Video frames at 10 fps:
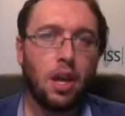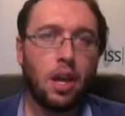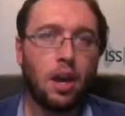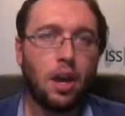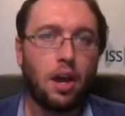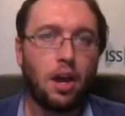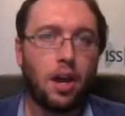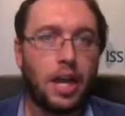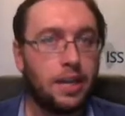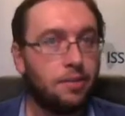
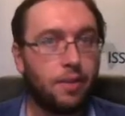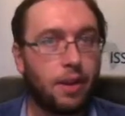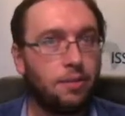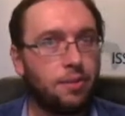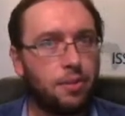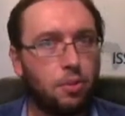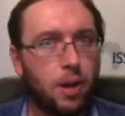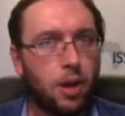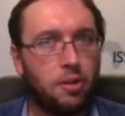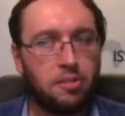and found no
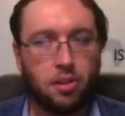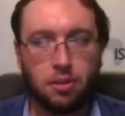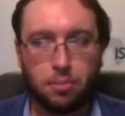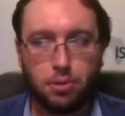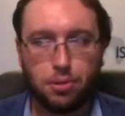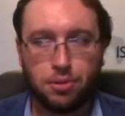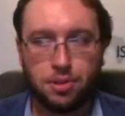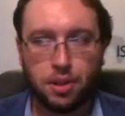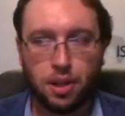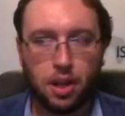pirates on board.
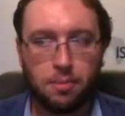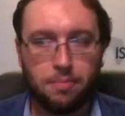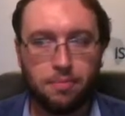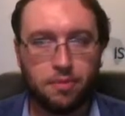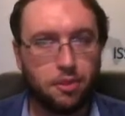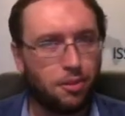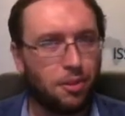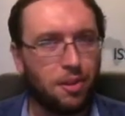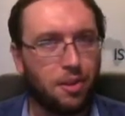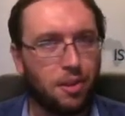So
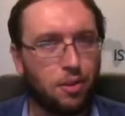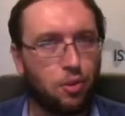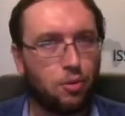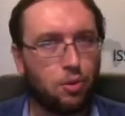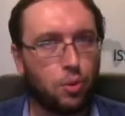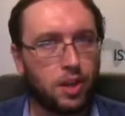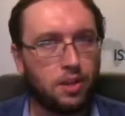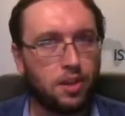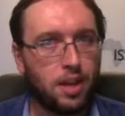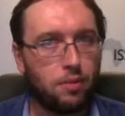a good quick
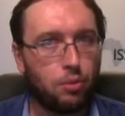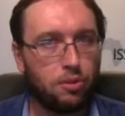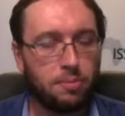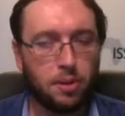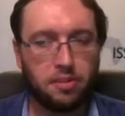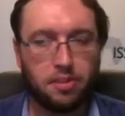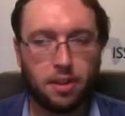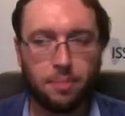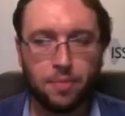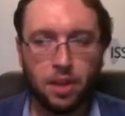naval response
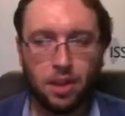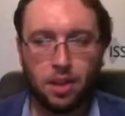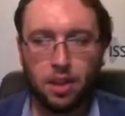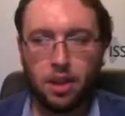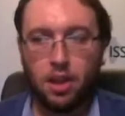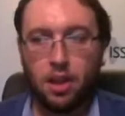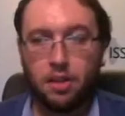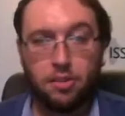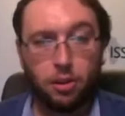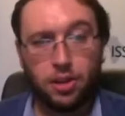there.
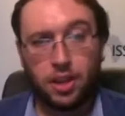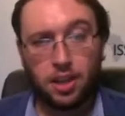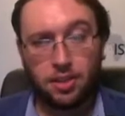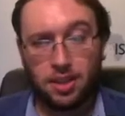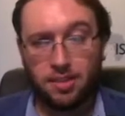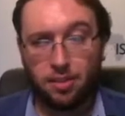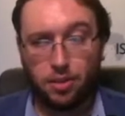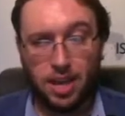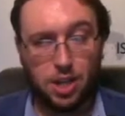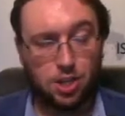So looking at these
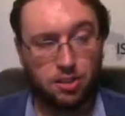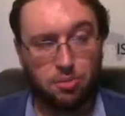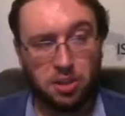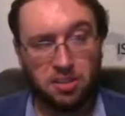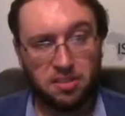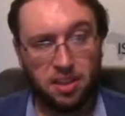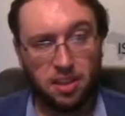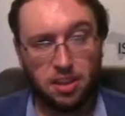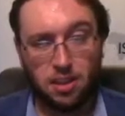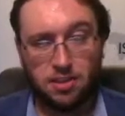locations, we can
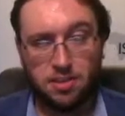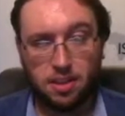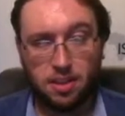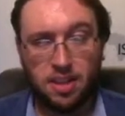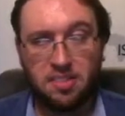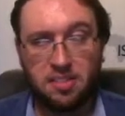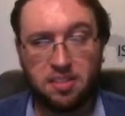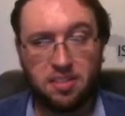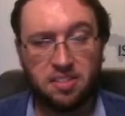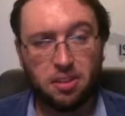see that
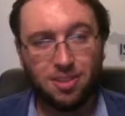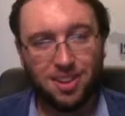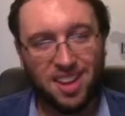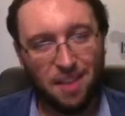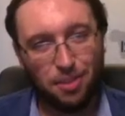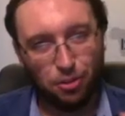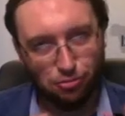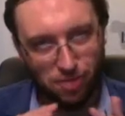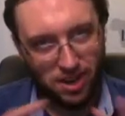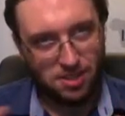incidences don't have the
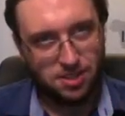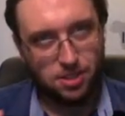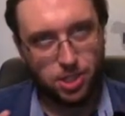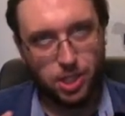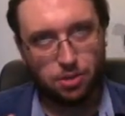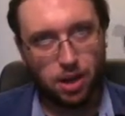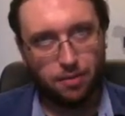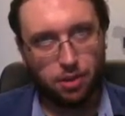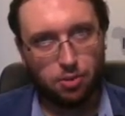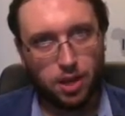great
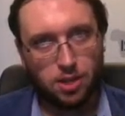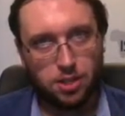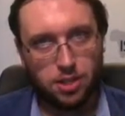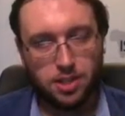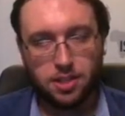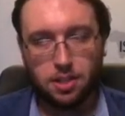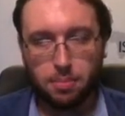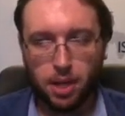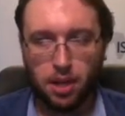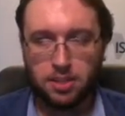geographic range they did in the
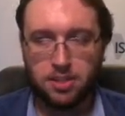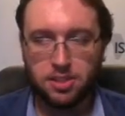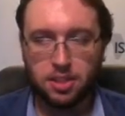past.